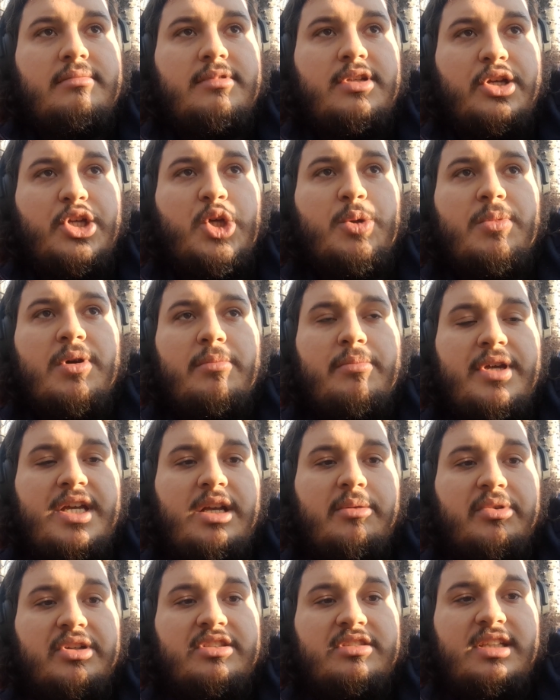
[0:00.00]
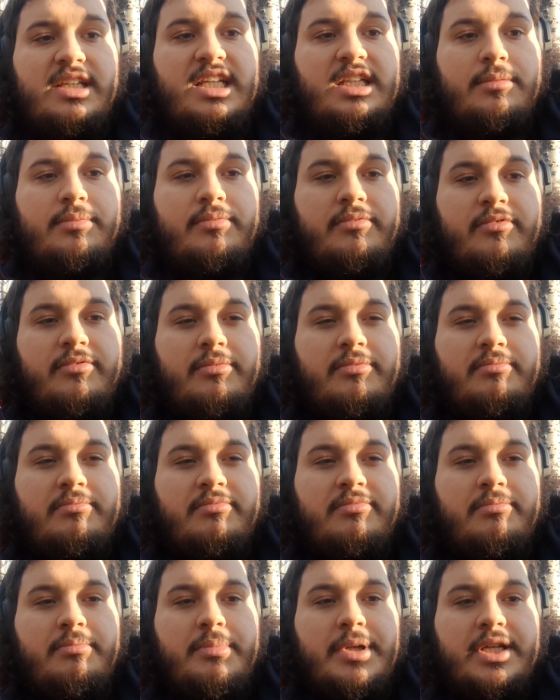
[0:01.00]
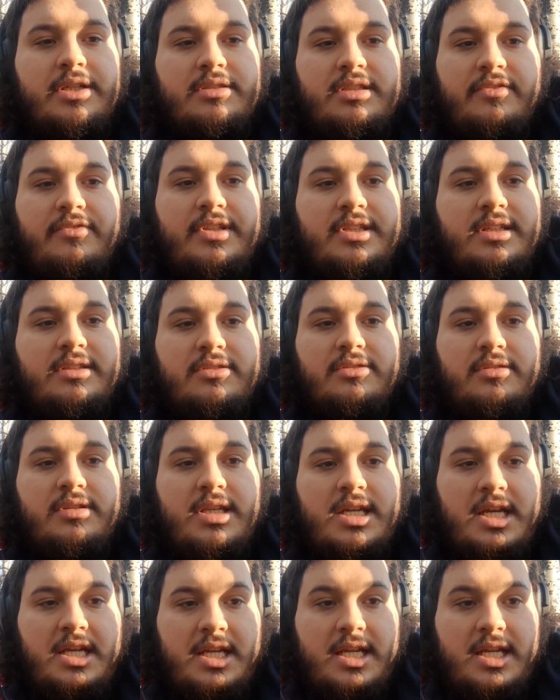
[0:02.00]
a human being must eat, because if he doesn't eat,